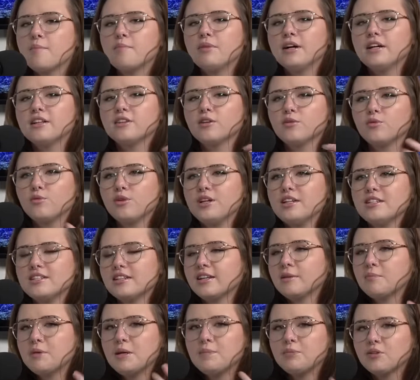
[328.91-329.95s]
But the reason,
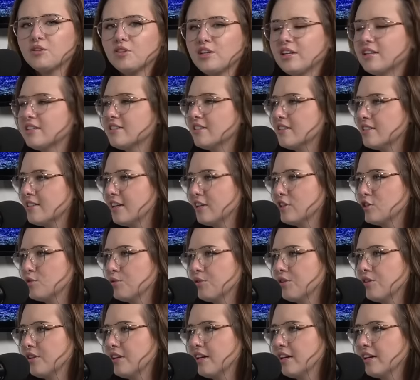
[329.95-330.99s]
like, people think it's a
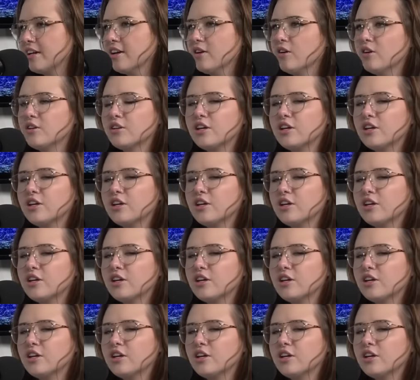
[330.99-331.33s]
sexual thing.